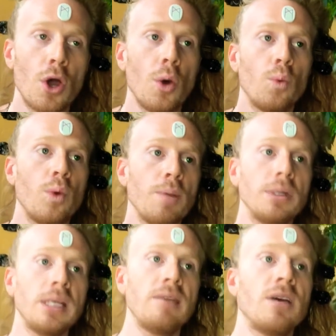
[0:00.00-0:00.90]
We
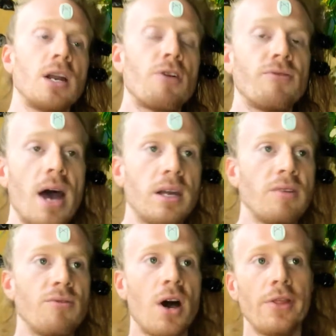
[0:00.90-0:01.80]
believe in our founding
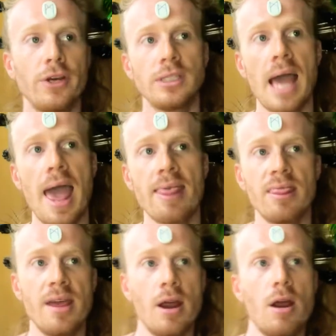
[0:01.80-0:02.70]
fathers and
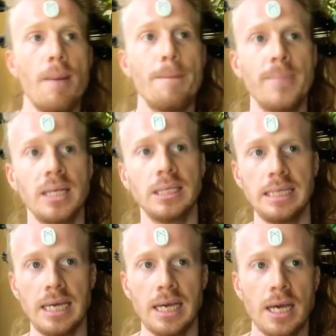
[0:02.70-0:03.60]
their
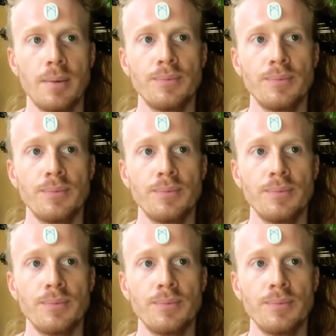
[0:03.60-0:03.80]
ability